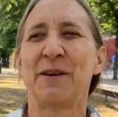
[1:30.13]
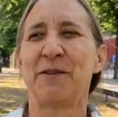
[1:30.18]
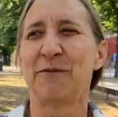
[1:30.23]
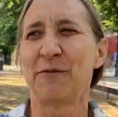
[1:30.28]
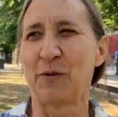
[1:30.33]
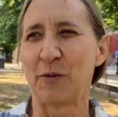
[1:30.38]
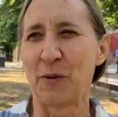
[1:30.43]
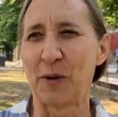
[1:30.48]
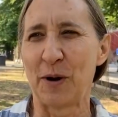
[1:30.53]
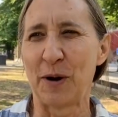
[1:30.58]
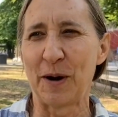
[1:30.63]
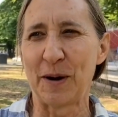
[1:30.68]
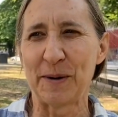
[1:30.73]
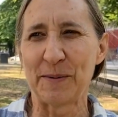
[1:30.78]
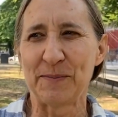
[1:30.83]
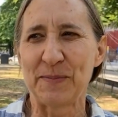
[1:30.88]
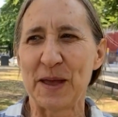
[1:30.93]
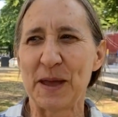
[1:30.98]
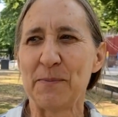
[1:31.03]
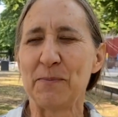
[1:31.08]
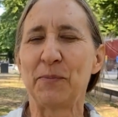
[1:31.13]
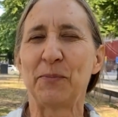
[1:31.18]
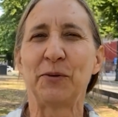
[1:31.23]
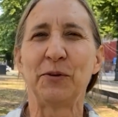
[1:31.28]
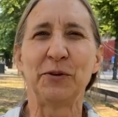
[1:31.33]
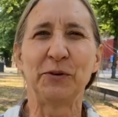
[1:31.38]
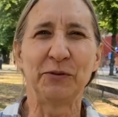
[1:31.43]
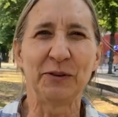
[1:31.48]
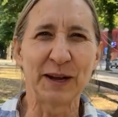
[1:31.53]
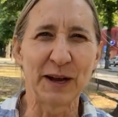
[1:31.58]
for
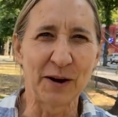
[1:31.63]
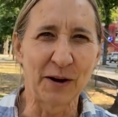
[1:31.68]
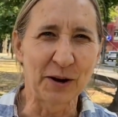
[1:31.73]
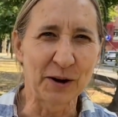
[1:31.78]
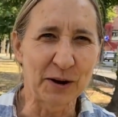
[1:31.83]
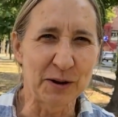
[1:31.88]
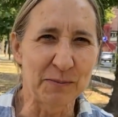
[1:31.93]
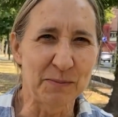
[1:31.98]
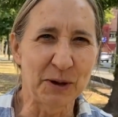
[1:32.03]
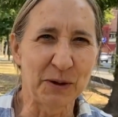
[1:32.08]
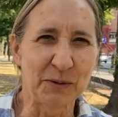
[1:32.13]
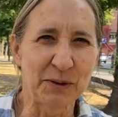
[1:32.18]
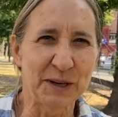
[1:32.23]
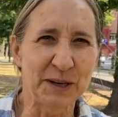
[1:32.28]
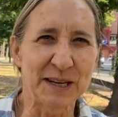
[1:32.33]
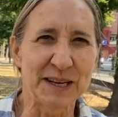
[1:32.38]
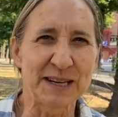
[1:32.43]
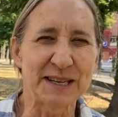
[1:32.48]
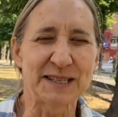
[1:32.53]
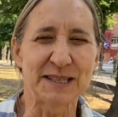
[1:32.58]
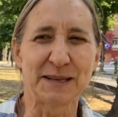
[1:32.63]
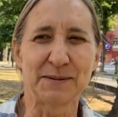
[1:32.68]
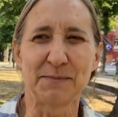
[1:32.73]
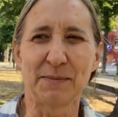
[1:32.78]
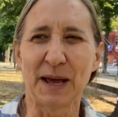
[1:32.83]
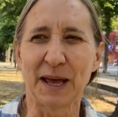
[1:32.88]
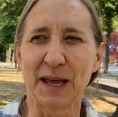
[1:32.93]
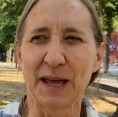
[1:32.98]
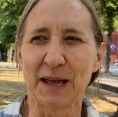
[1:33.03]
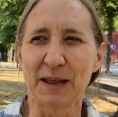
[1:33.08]
improving our communities and
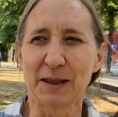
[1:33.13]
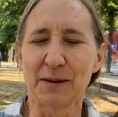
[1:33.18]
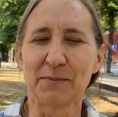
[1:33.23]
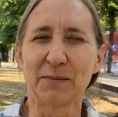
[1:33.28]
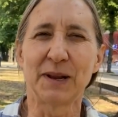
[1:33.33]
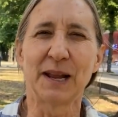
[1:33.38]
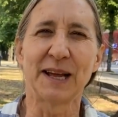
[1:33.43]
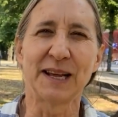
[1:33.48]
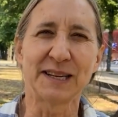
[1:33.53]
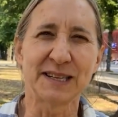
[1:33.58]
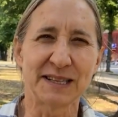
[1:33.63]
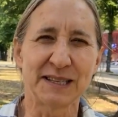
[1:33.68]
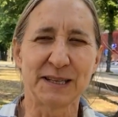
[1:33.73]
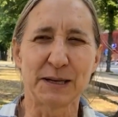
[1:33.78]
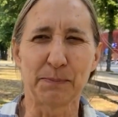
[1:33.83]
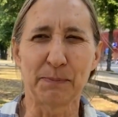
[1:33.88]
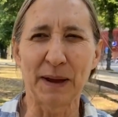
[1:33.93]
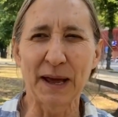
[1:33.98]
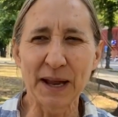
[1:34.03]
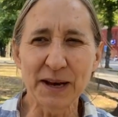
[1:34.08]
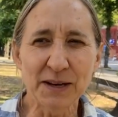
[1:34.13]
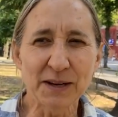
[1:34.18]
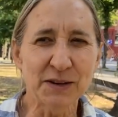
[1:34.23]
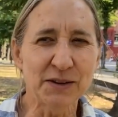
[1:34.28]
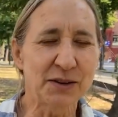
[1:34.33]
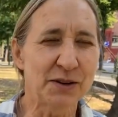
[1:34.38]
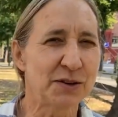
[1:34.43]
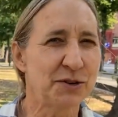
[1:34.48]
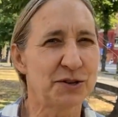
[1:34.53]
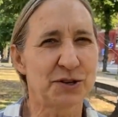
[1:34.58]
making them less
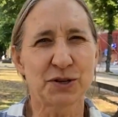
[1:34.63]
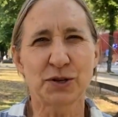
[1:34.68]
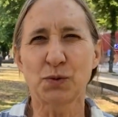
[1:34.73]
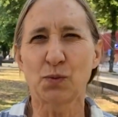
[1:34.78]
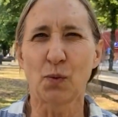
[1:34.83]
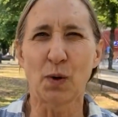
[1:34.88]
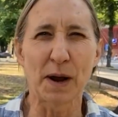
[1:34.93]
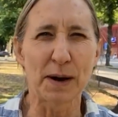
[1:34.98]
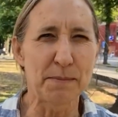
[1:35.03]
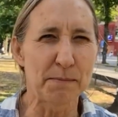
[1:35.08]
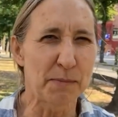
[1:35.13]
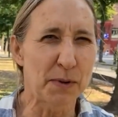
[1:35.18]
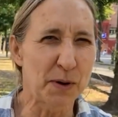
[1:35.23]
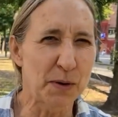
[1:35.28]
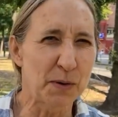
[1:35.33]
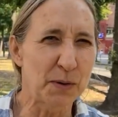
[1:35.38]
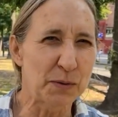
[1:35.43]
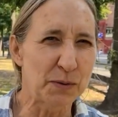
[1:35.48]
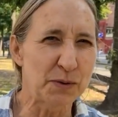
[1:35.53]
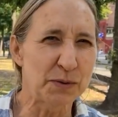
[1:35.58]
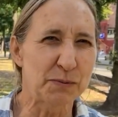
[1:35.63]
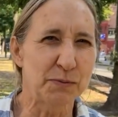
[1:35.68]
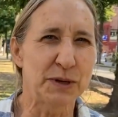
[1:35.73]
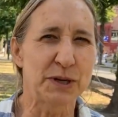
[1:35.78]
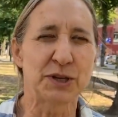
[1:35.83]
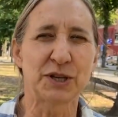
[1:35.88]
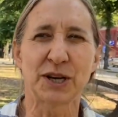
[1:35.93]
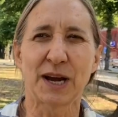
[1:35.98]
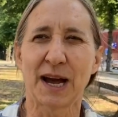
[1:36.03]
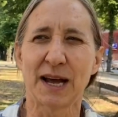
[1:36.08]
dependent on just one mode,
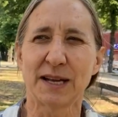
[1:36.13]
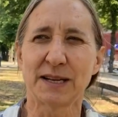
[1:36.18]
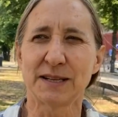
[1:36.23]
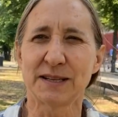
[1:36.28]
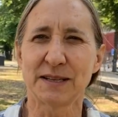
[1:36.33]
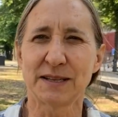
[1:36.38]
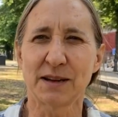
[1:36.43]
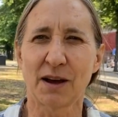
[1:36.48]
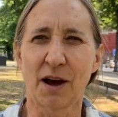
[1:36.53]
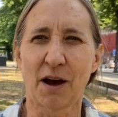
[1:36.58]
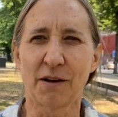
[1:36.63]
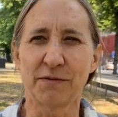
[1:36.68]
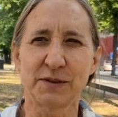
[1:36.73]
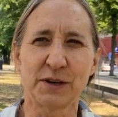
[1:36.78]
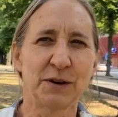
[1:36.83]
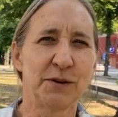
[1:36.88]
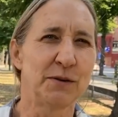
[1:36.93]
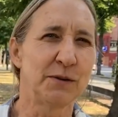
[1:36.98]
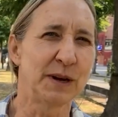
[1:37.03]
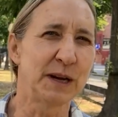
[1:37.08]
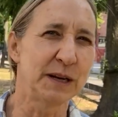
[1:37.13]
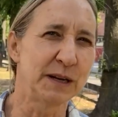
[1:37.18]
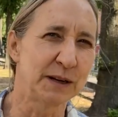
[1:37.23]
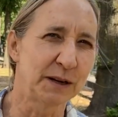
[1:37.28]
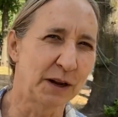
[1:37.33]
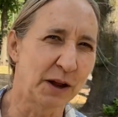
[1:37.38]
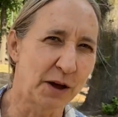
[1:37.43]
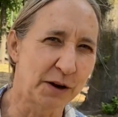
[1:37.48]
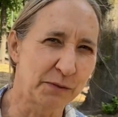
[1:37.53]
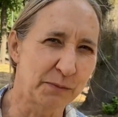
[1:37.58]
which has often created a
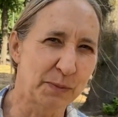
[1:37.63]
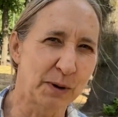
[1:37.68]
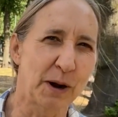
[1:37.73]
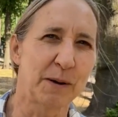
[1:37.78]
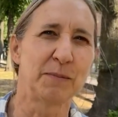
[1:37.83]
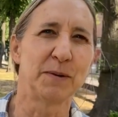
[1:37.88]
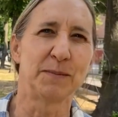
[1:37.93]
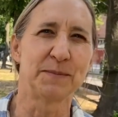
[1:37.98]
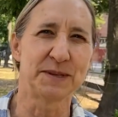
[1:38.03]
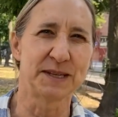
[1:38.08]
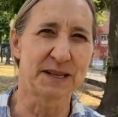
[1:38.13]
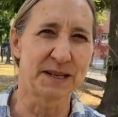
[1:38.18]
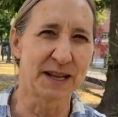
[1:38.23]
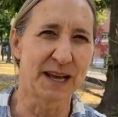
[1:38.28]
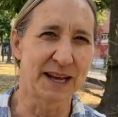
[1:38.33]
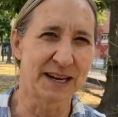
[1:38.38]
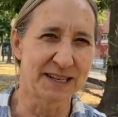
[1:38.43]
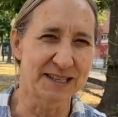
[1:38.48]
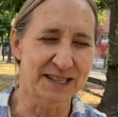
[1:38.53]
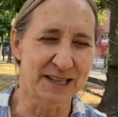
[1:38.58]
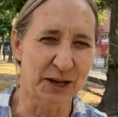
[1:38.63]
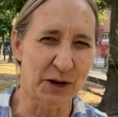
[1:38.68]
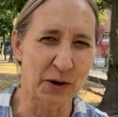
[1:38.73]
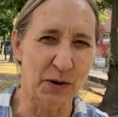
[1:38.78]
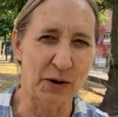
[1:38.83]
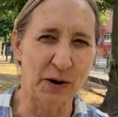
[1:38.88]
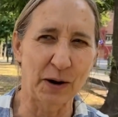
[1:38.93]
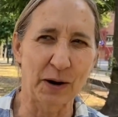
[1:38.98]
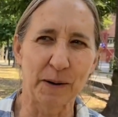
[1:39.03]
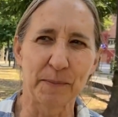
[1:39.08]
lot of problems, and that is the
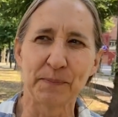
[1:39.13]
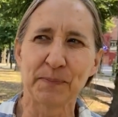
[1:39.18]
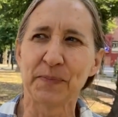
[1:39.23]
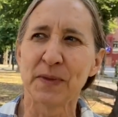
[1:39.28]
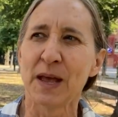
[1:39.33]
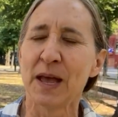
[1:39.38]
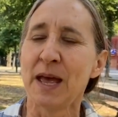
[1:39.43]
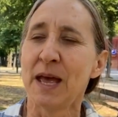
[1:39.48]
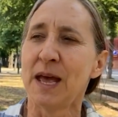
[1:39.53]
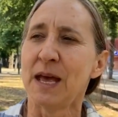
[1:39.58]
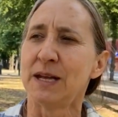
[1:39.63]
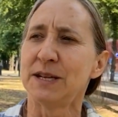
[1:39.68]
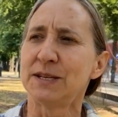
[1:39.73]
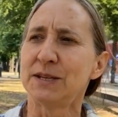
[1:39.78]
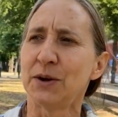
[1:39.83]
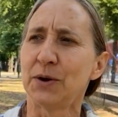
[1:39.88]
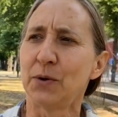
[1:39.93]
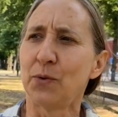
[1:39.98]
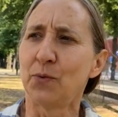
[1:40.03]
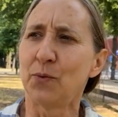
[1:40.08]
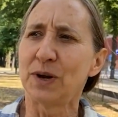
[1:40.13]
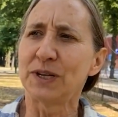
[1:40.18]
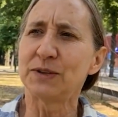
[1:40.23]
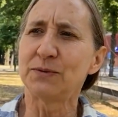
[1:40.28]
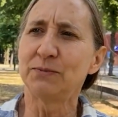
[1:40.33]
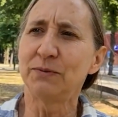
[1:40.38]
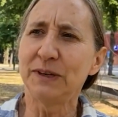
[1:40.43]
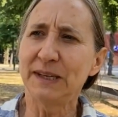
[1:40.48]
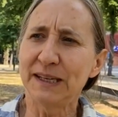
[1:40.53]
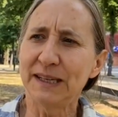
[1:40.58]
car. So what's
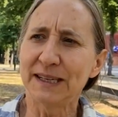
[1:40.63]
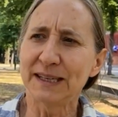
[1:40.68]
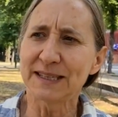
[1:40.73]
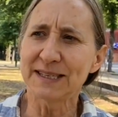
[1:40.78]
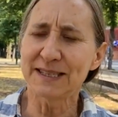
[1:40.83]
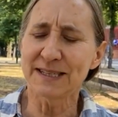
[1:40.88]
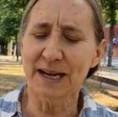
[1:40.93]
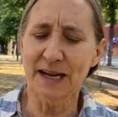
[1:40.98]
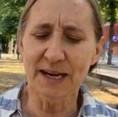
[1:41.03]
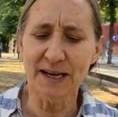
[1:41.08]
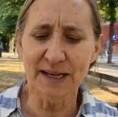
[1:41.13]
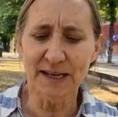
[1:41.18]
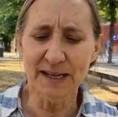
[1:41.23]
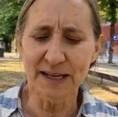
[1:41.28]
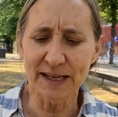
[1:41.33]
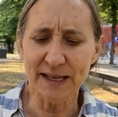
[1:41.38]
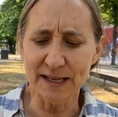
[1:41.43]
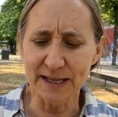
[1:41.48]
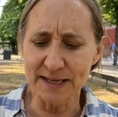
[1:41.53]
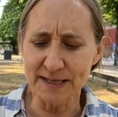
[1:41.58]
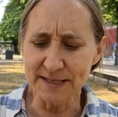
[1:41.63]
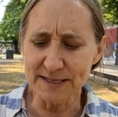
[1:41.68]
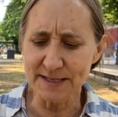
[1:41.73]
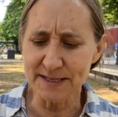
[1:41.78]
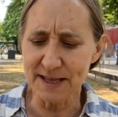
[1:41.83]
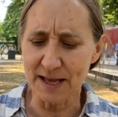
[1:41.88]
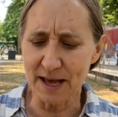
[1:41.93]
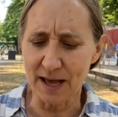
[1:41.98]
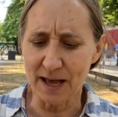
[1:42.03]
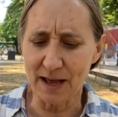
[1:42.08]
really exciting is
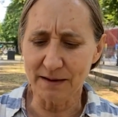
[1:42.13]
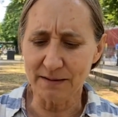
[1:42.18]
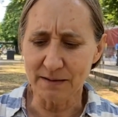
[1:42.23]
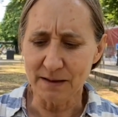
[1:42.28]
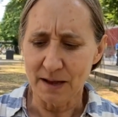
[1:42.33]
that